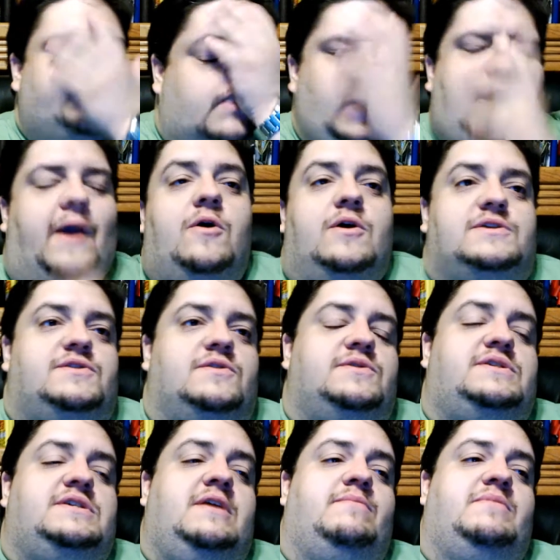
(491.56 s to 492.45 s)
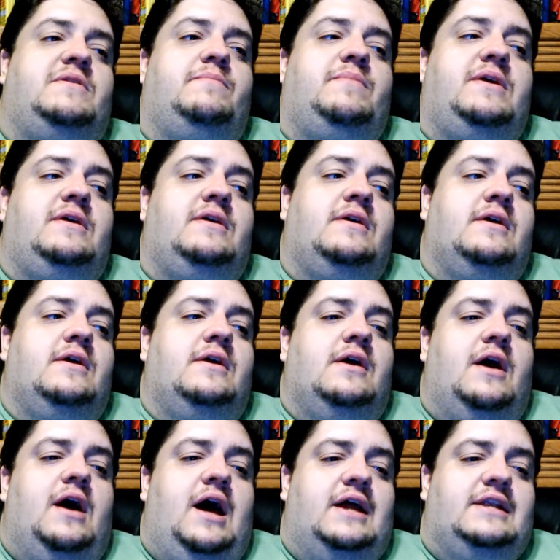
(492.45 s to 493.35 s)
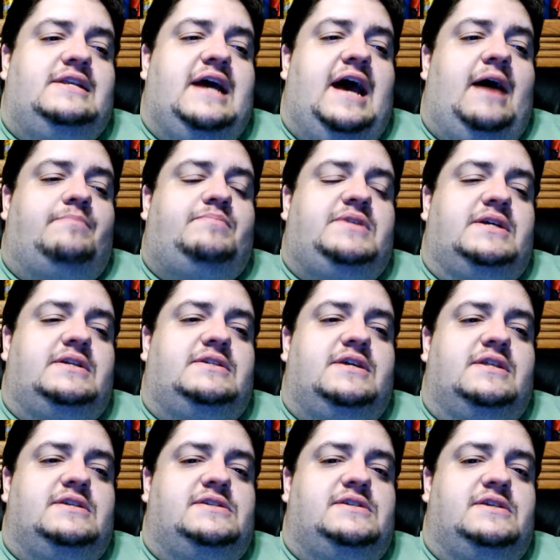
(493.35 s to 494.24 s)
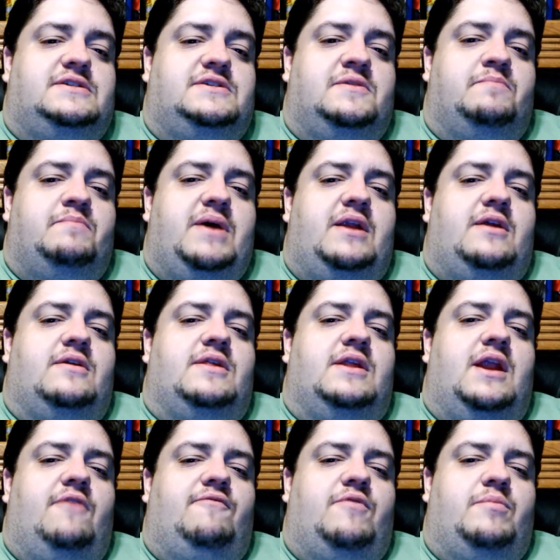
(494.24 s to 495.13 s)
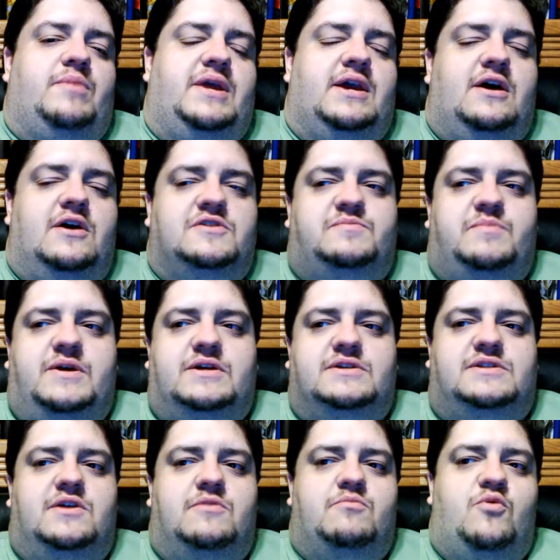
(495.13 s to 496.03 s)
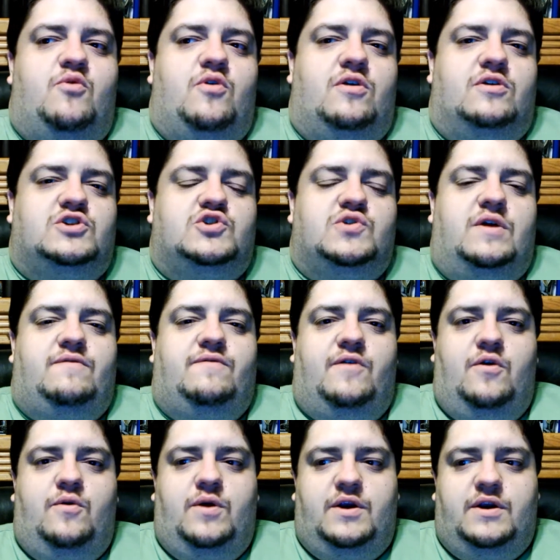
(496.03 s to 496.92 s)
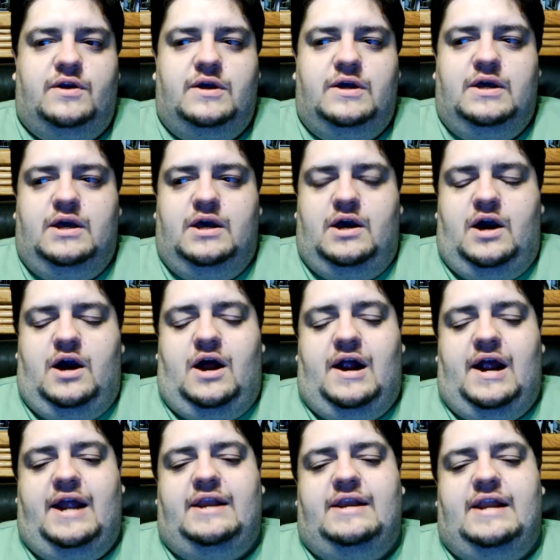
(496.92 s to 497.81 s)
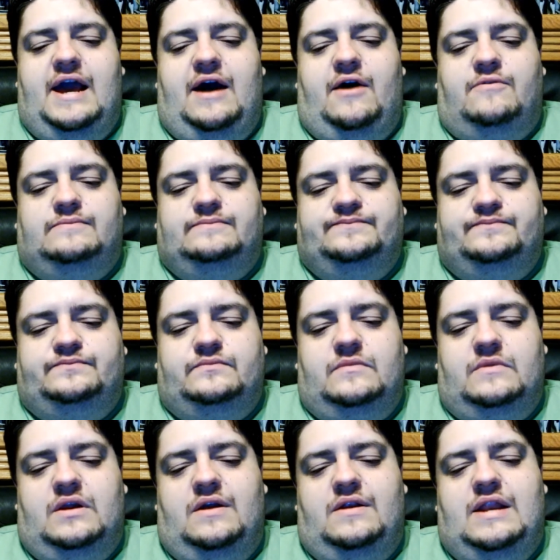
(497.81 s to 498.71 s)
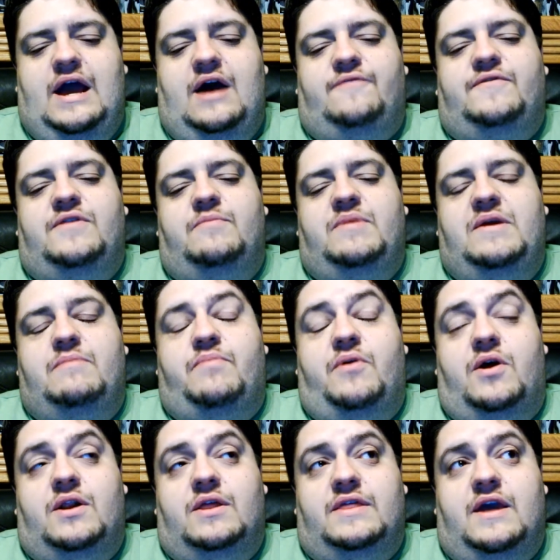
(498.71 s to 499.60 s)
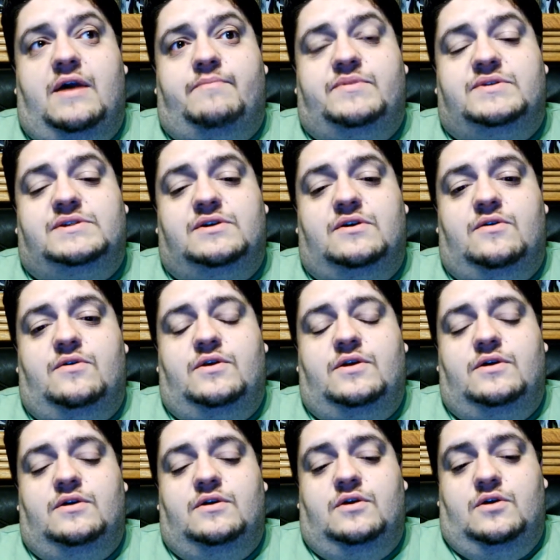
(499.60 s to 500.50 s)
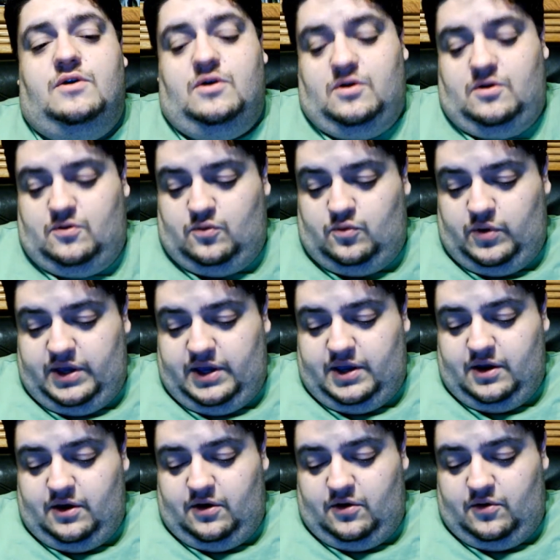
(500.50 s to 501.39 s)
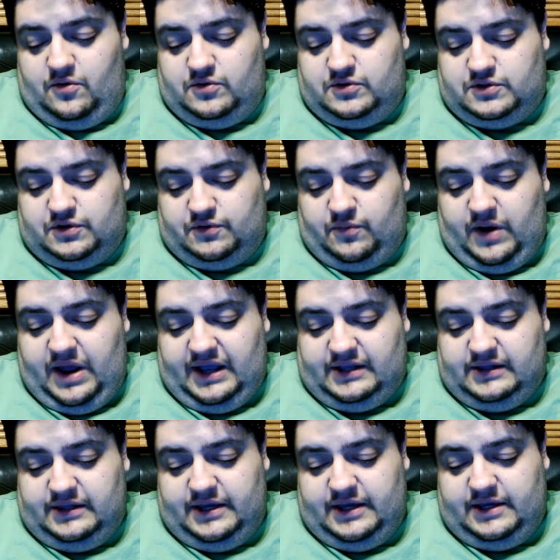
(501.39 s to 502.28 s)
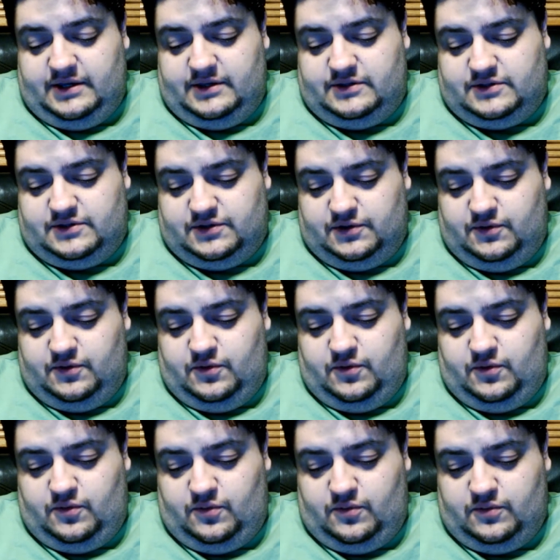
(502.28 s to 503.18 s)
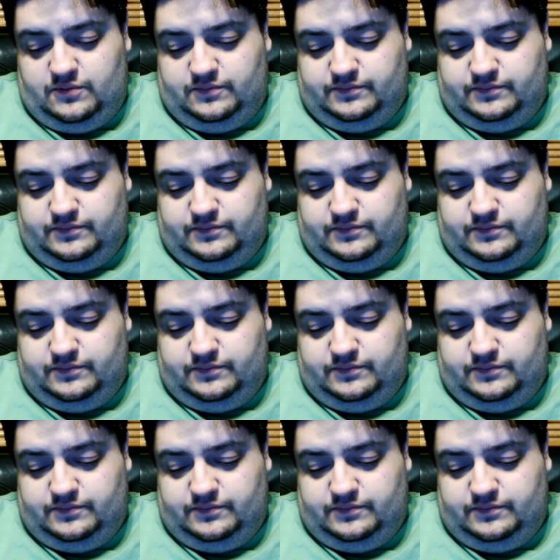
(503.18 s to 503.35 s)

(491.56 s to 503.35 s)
they also seem to be adapting to the system better than everybody else because they're more straightforward. All right, now, now for the B part of the episode, we go directly to